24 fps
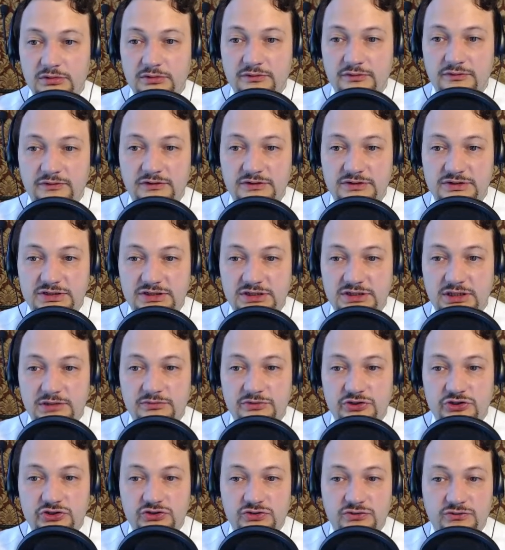this
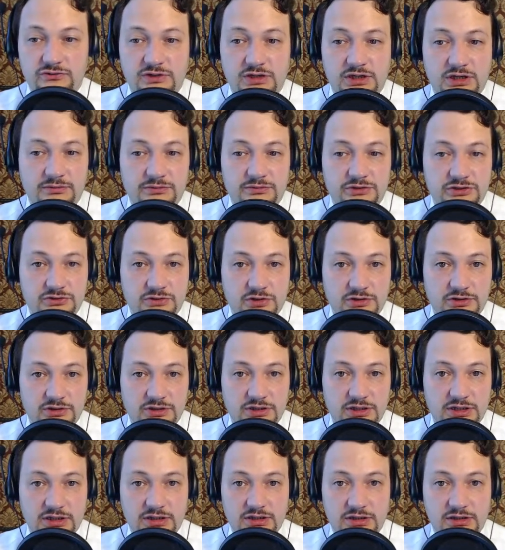image to the Amazon
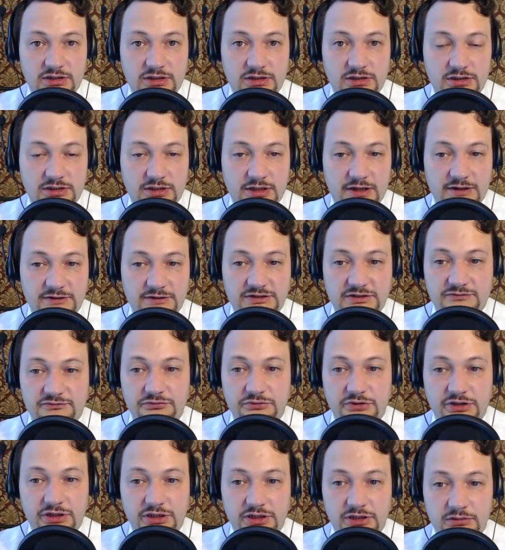
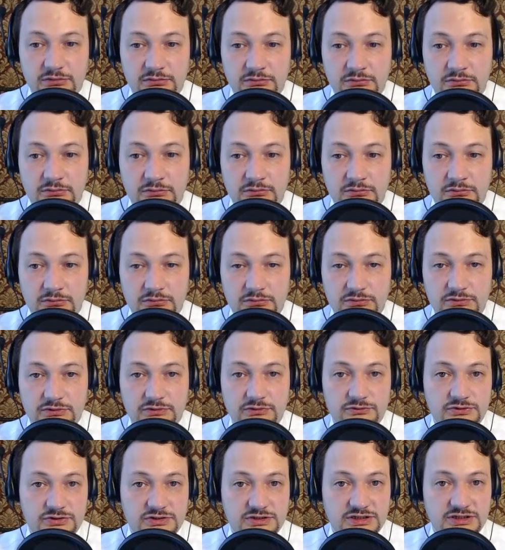S3
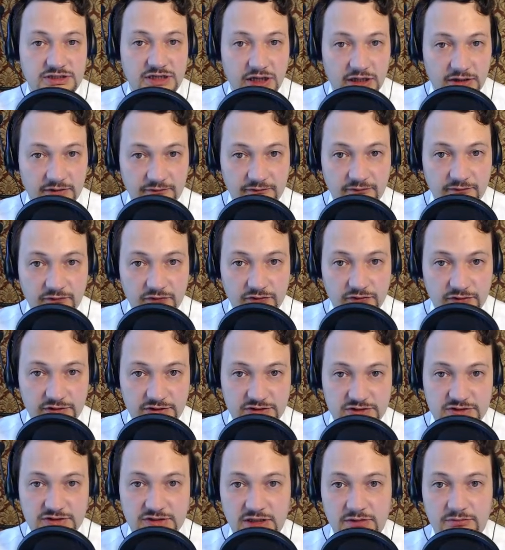to save
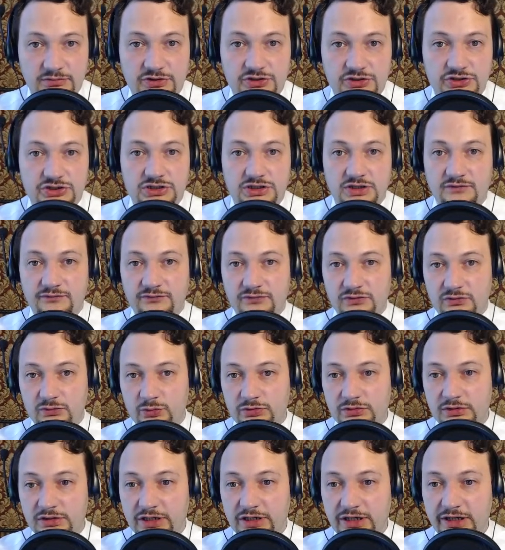this image if you
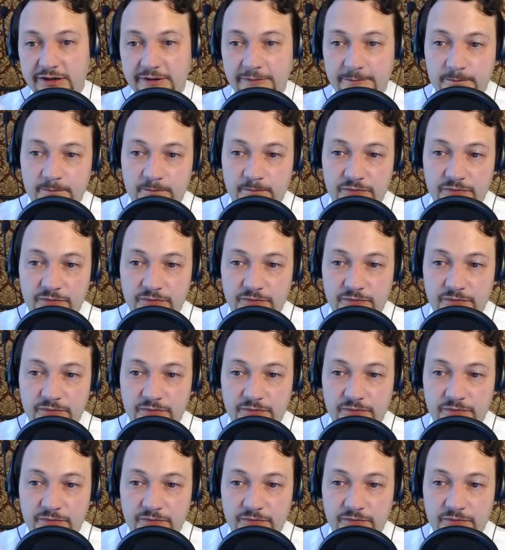would like.